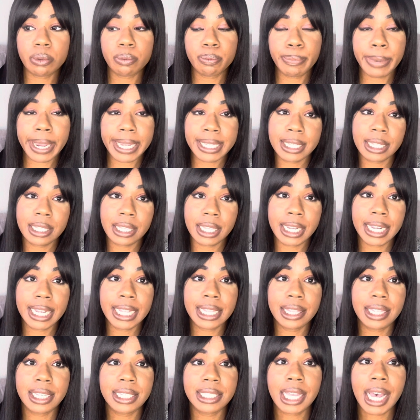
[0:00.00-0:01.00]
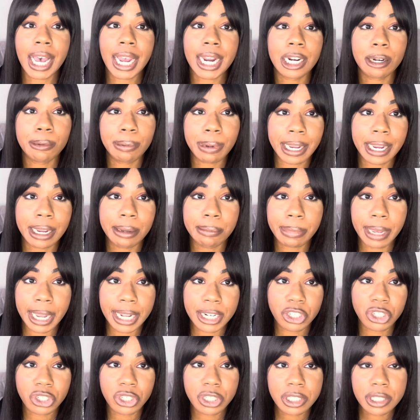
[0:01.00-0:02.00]
basically get these higher paying
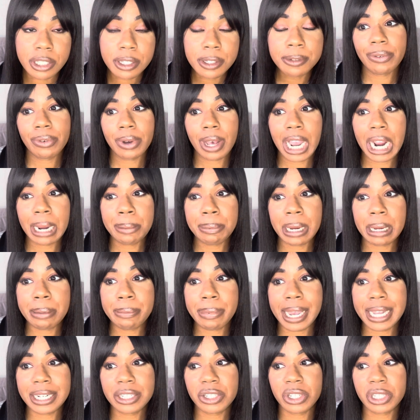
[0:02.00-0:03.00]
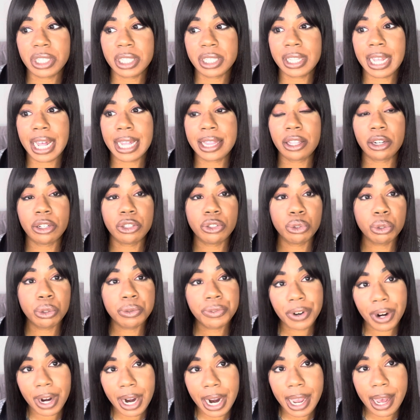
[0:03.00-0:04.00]
batches. What higher paying batches is that they're too
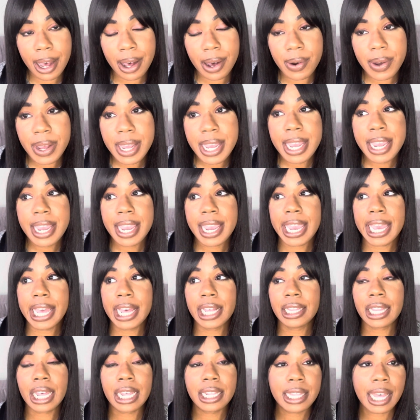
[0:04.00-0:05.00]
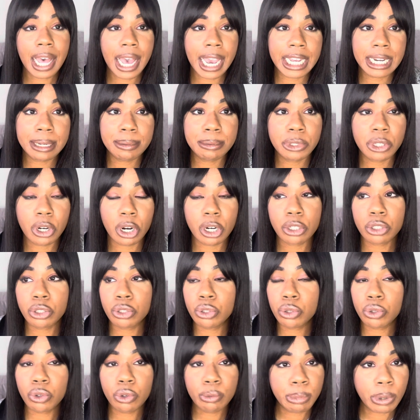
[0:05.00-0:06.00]
far out, and a lot of the items are
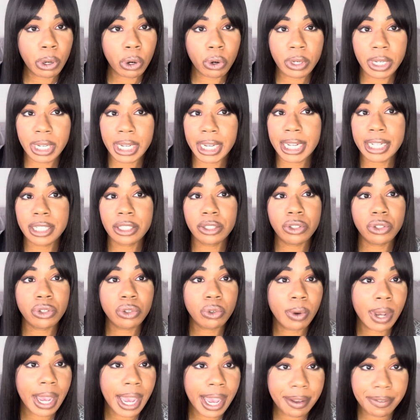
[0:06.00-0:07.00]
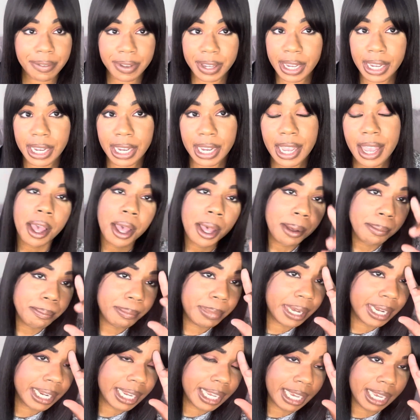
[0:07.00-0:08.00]
too bulky and too heavy.
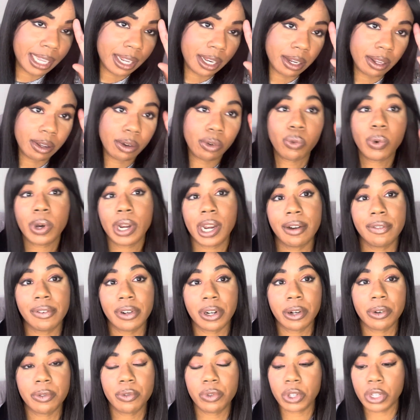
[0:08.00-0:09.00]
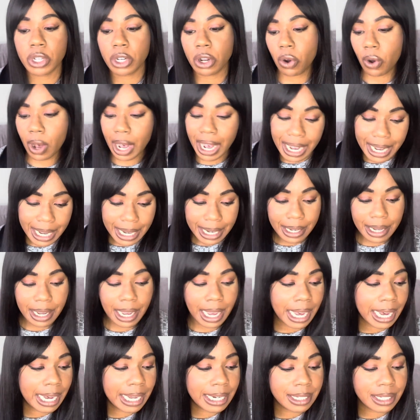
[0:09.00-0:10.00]
But again, whatever. You know,
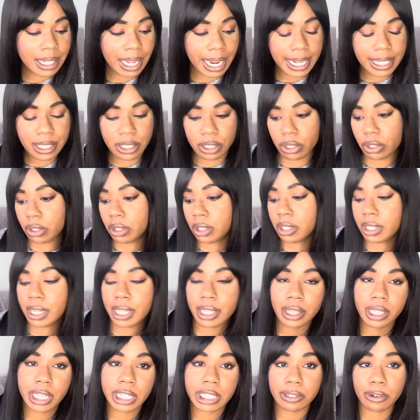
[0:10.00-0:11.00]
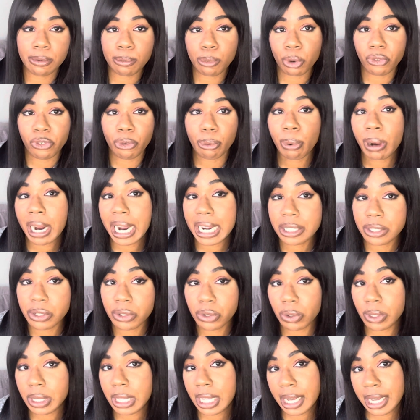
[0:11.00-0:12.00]
I like to look at things from more of a
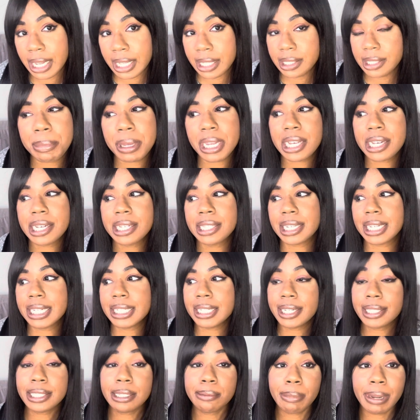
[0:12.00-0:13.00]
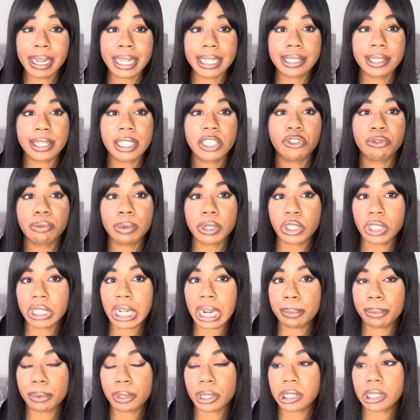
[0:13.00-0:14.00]
practical lens, because it doesn't make sense from a
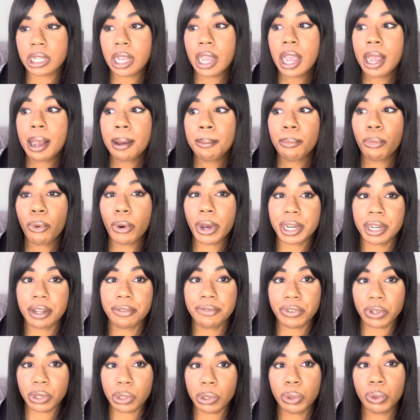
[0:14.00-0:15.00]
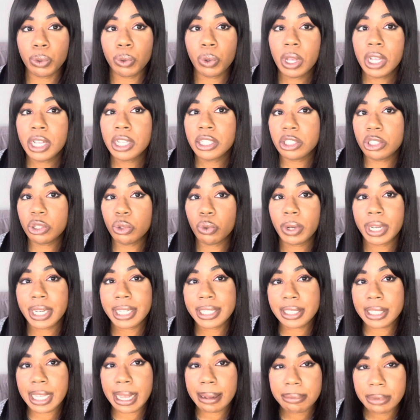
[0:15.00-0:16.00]
shopper's point of view to
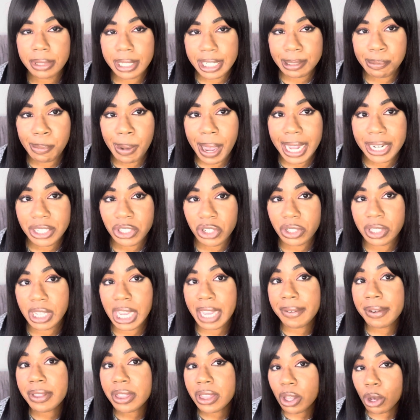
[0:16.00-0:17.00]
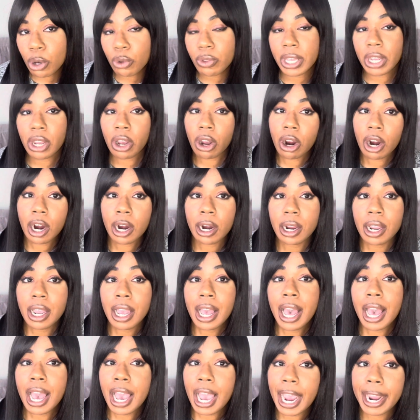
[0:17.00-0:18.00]
accept these batches, even though they are
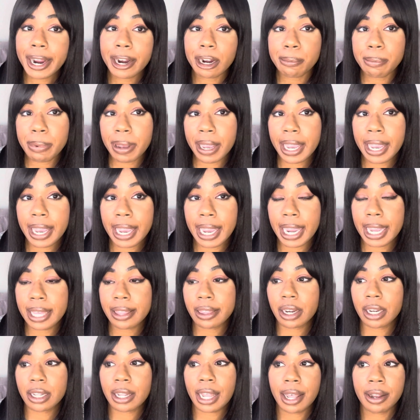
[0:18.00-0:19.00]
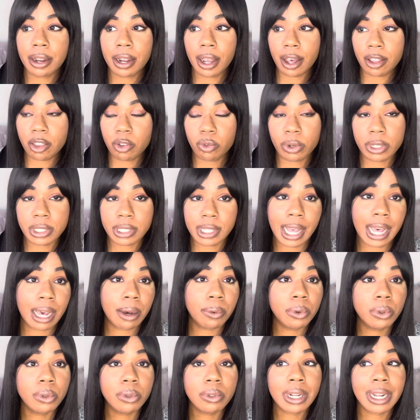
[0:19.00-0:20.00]
higher paying than a lot of other ones. I
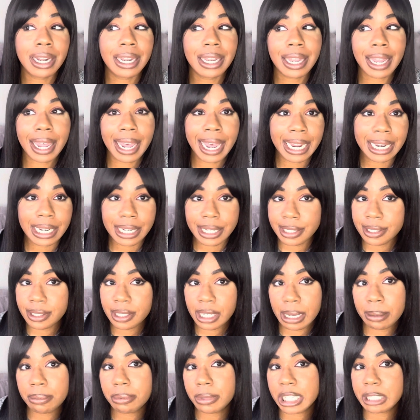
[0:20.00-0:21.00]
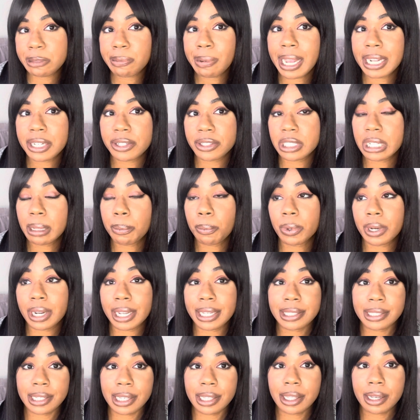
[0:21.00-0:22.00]
will gladly skip these batches up when I
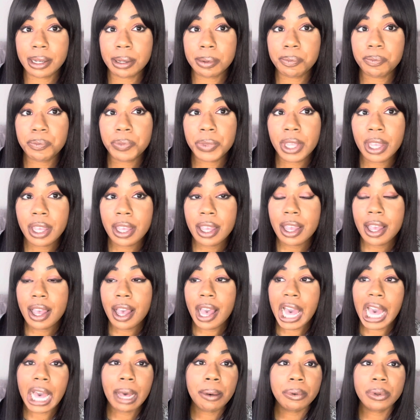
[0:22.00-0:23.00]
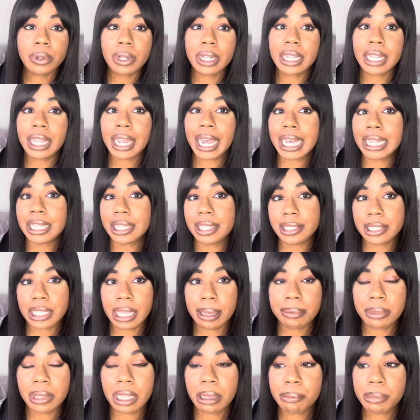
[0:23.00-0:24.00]
see them. I will gladly
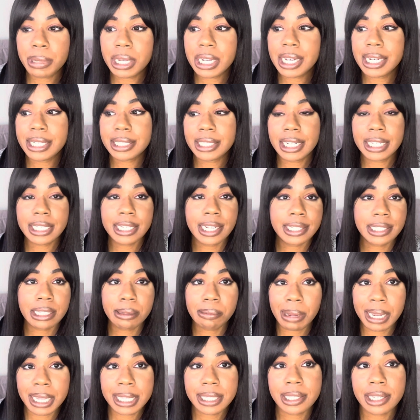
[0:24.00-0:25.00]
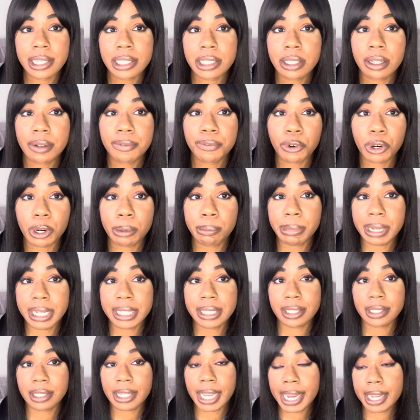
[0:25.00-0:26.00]
skip them because it doesn't make sense for me
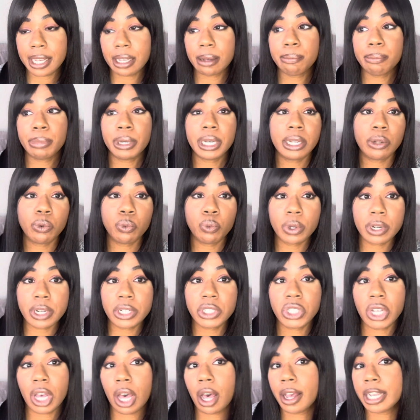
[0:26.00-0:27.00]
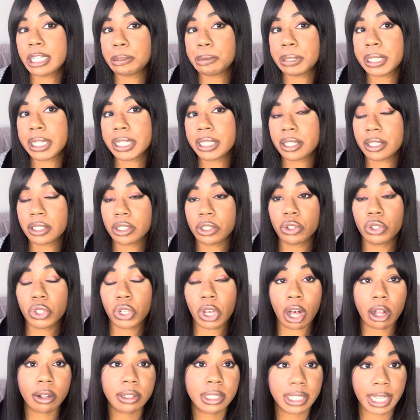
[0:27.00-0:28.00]
to take them. But what is y'all experiences? Do
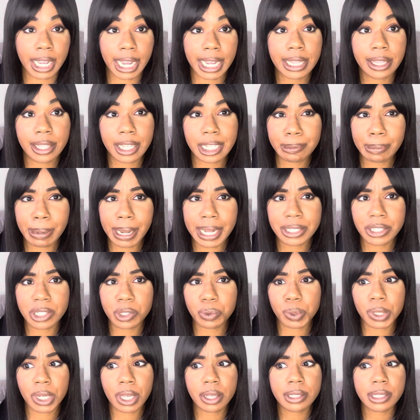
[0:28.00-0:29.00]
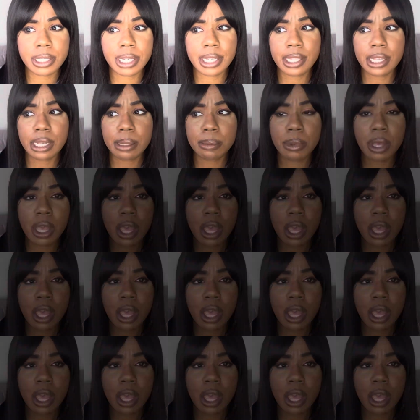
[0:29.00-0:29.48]
y'all take these batches when y'all see them?